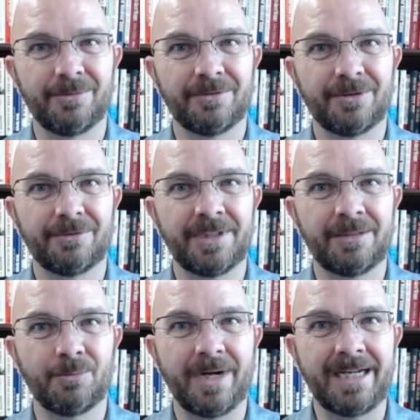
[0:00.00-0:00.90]

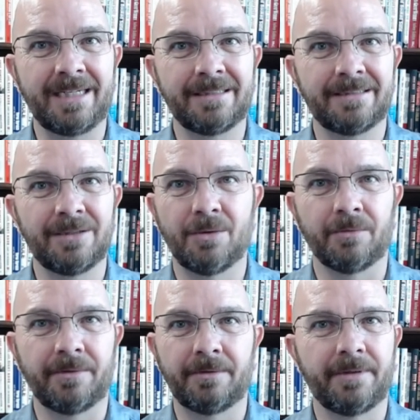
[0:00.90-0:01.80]
serving, waiting. No,
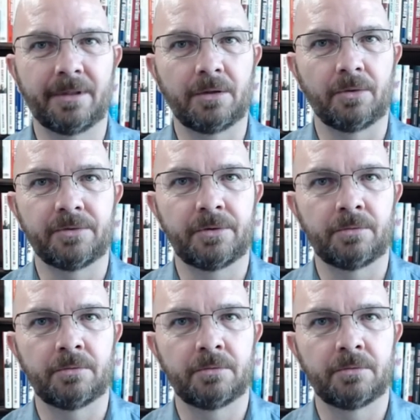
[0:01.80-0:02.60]
they're closed too,